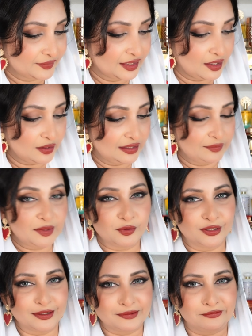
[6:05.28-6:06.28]
Now let me
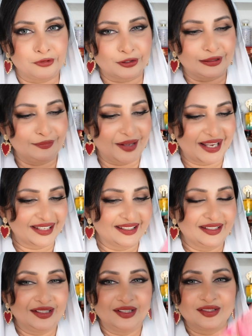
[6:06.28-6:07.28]
put the bottle back.
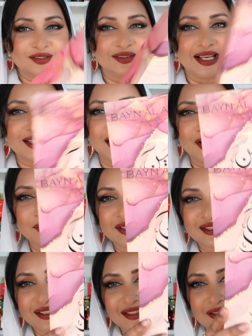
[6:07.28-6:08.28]
So that's how
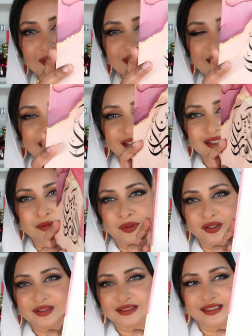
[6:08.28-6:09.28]
it looks like, the
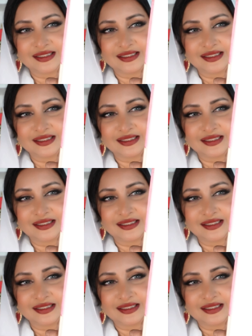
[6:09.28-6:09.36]
box.